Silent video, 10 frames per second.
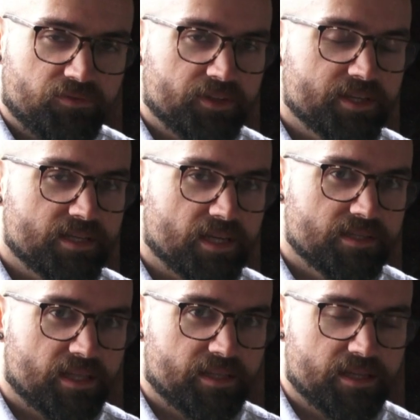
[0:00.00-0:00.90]
for this
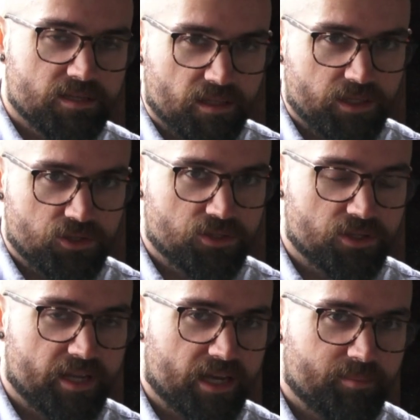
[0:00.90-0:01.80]
says that the installation
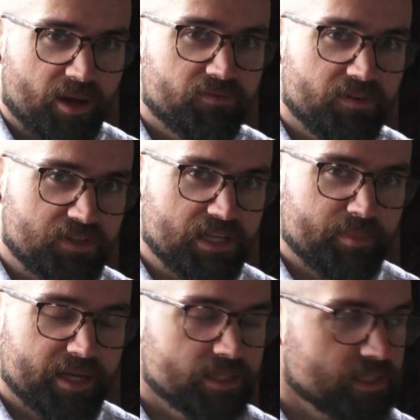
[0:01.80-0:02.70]
should take about 15
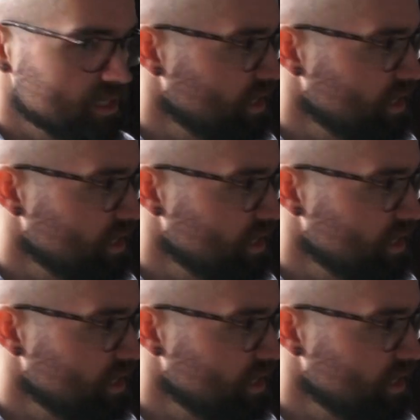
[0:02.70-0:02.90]
minutes.